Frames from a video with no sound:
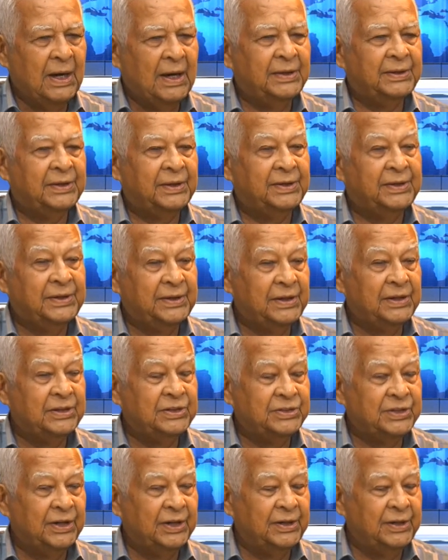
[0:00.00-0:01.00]
as a
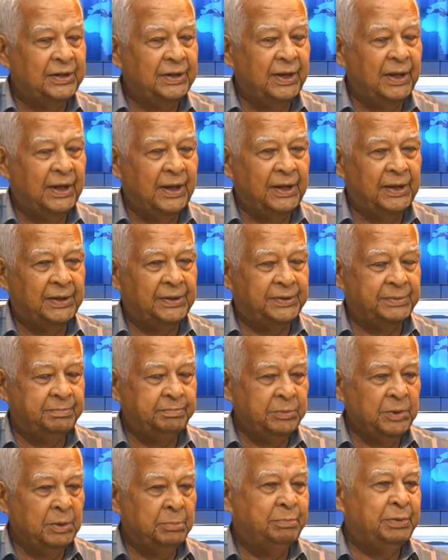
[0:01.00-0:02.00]
surgeon is
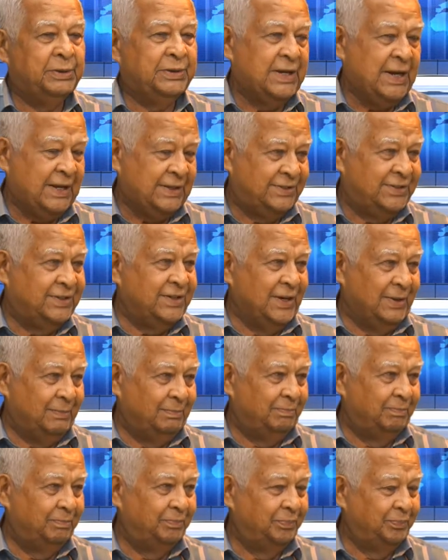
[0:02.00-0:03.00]

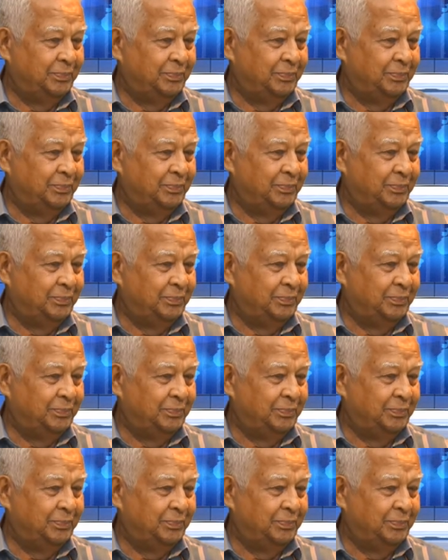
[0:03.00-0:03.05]
potassium